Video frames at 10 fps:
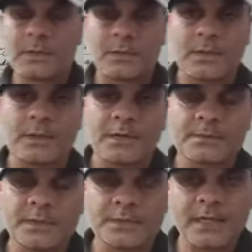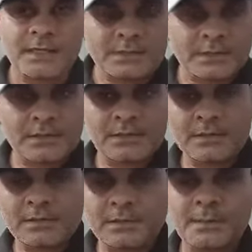The term suggests
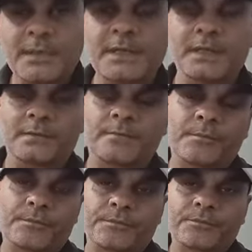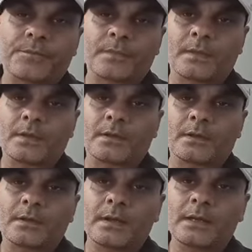the meaning,
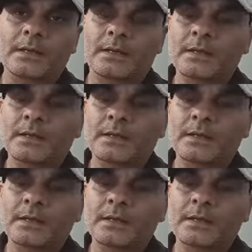right?